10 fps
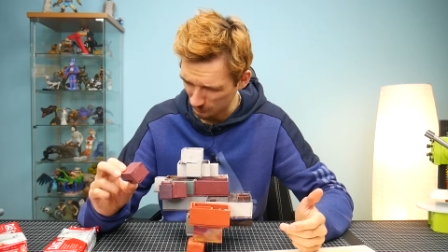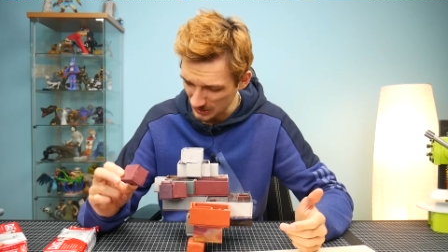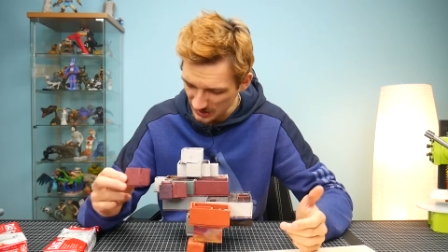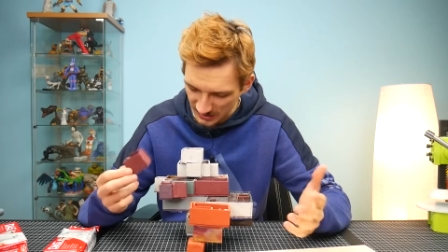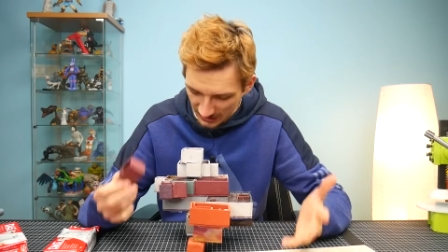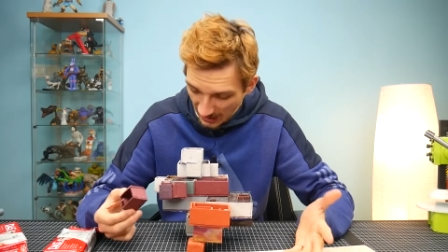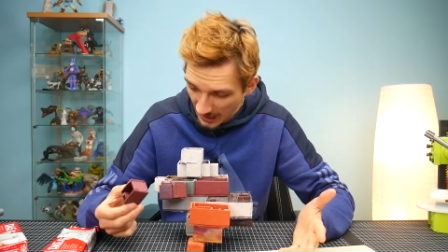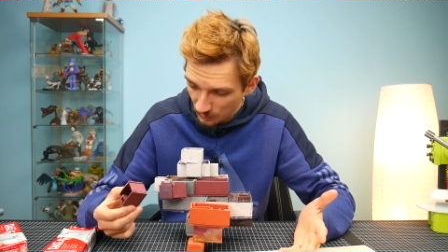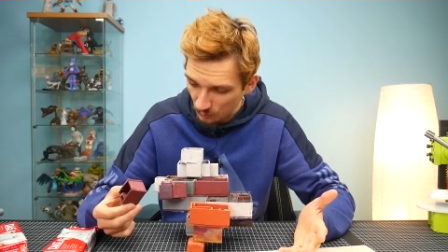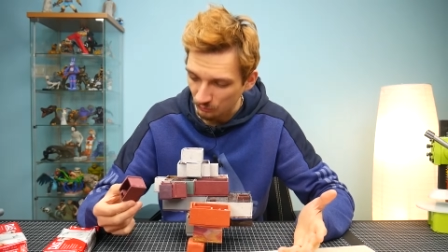This
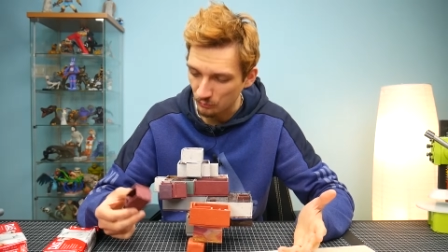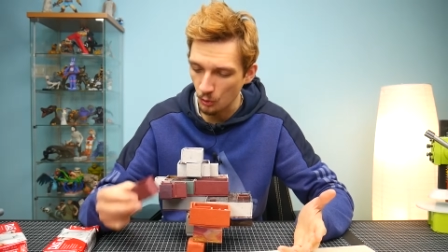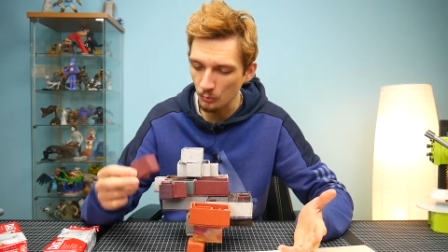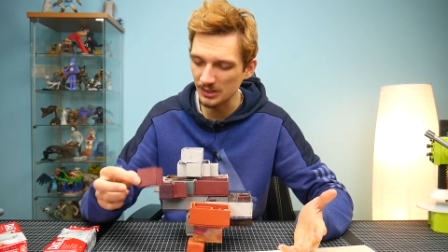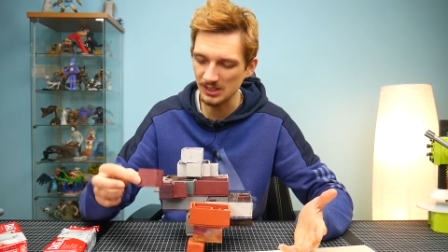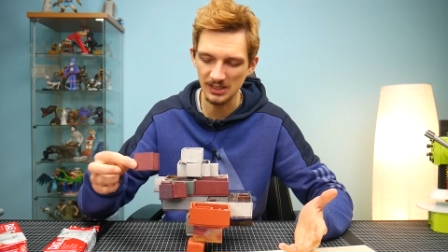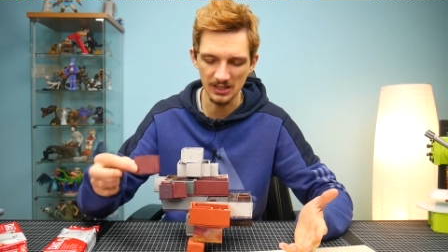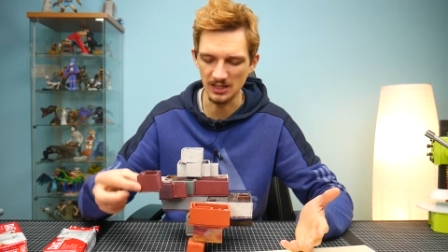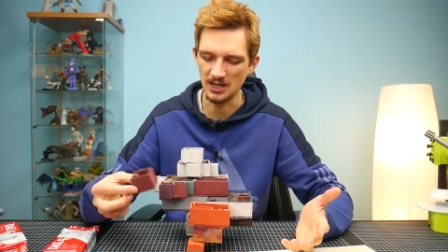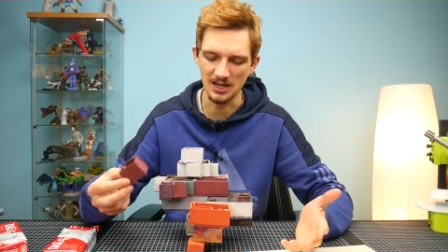cannot float in
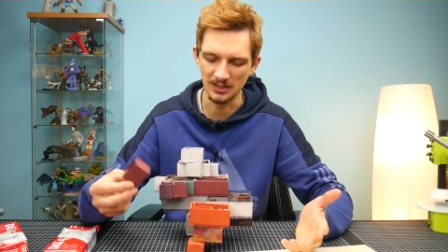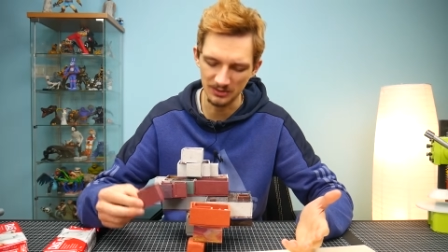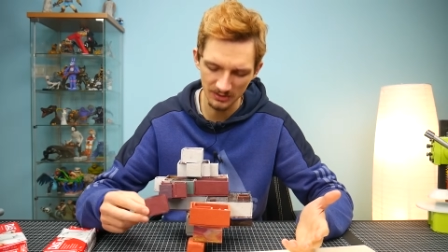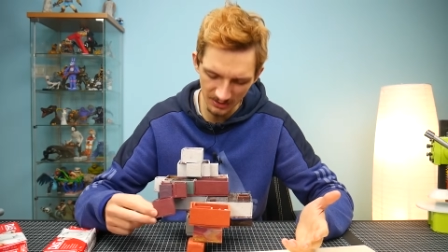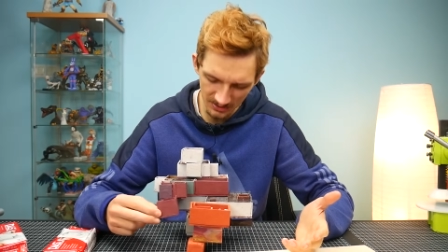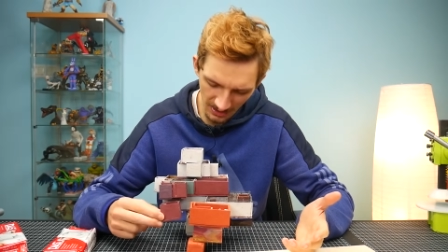the air. This